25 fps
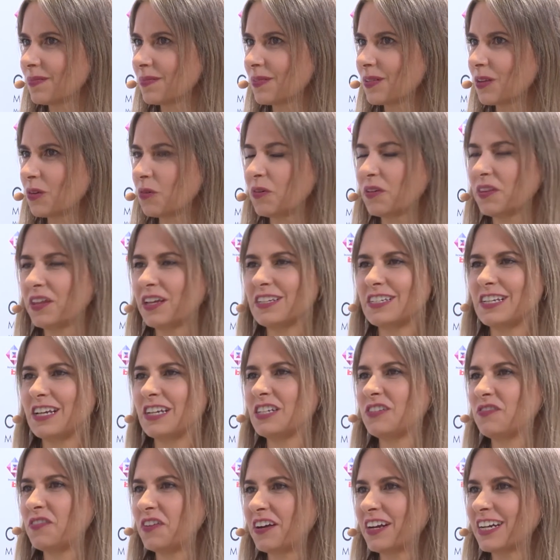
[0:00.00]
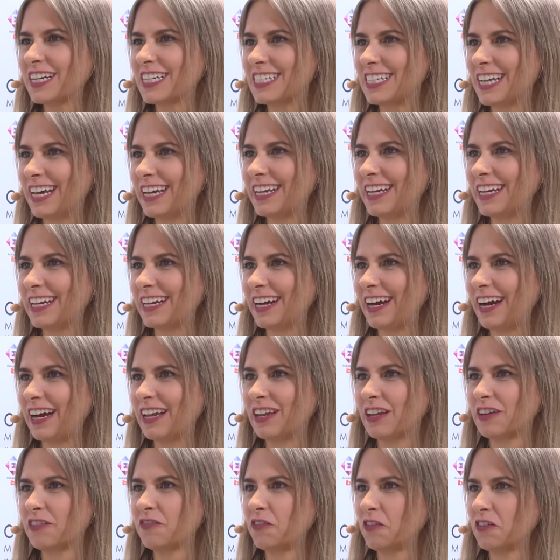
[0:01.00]
Well, that sounds very exciting. I
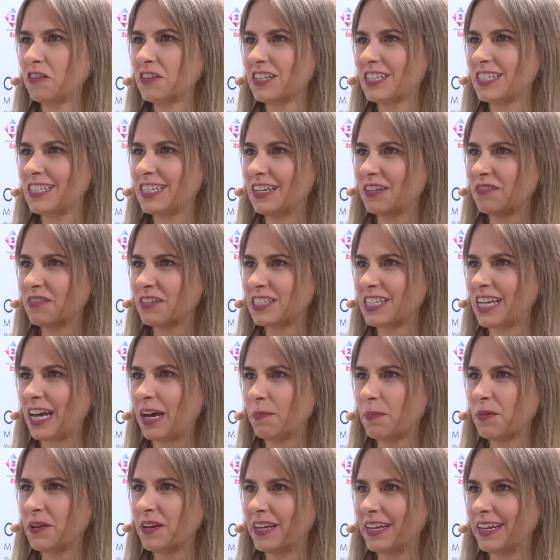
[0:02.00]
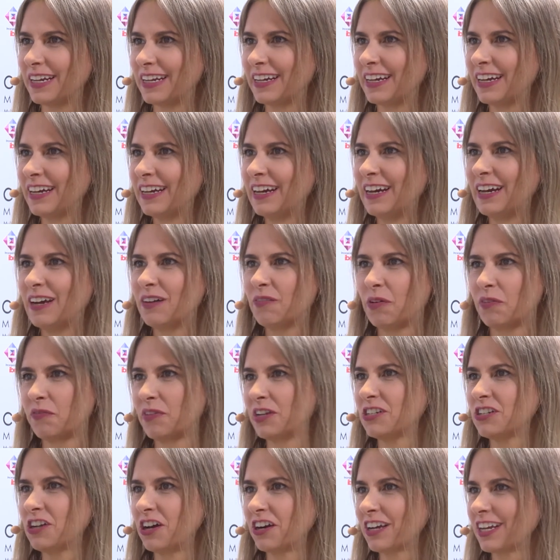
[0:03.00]
look forward to seeing what's happening when we
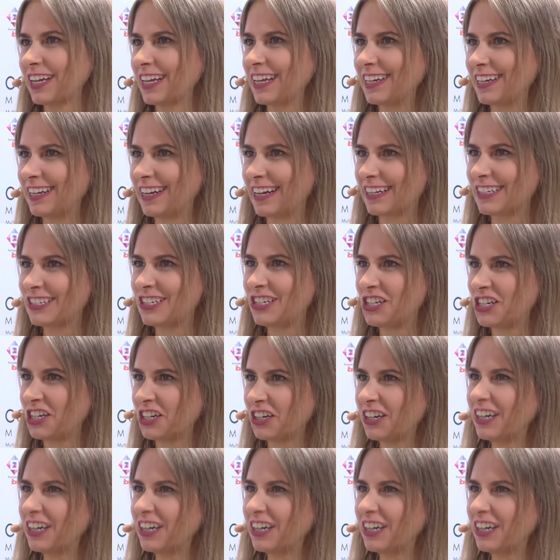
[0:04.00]
talk again next year.